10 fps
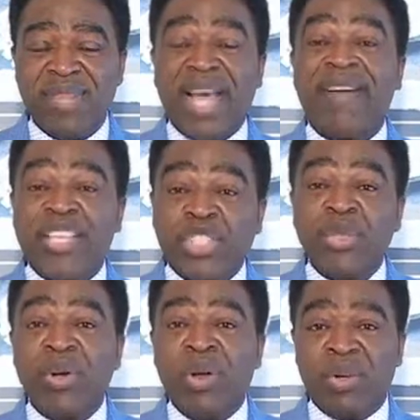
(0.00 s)
and
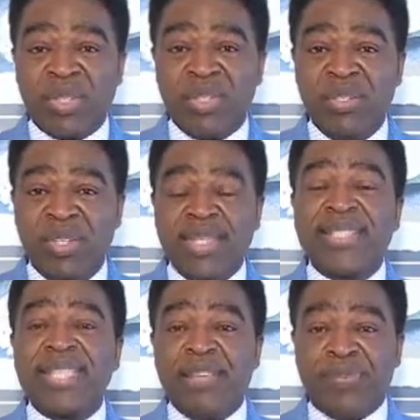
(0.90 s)
rescued Lot,
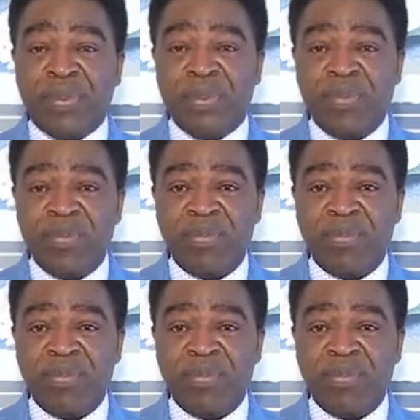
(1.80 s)
his nephew,